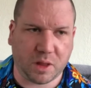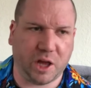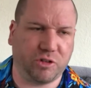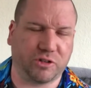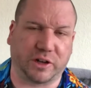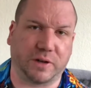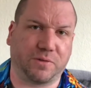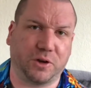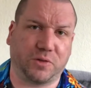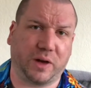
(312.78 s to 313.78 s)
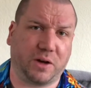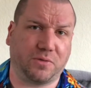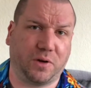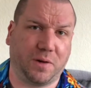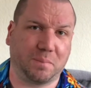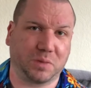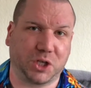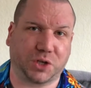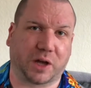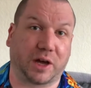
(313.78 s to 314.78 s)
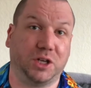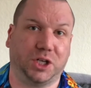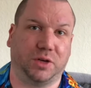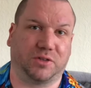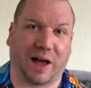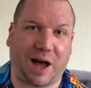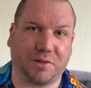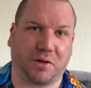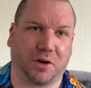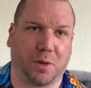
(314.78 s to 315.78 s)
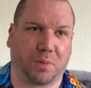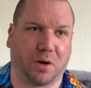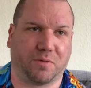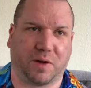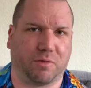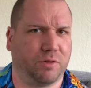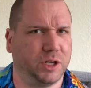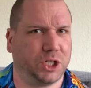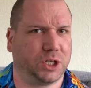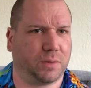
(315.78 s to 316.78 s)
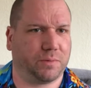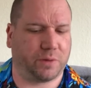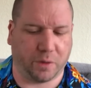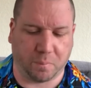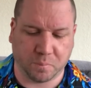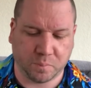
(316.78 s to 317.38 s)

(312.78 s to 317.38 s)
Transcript: Interesting, the first thing I thought, sugarcane juice, that agricole profile really shone through.